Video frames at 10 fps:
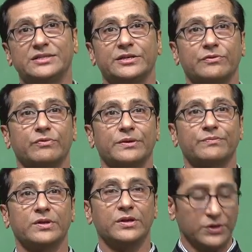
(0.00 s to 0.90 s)
easier one
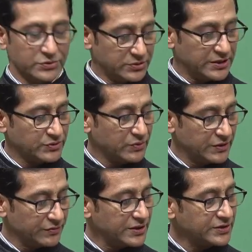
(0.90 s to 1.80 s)
so that's
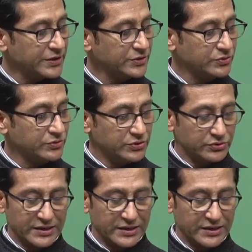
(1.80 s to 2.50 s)
what we are trying to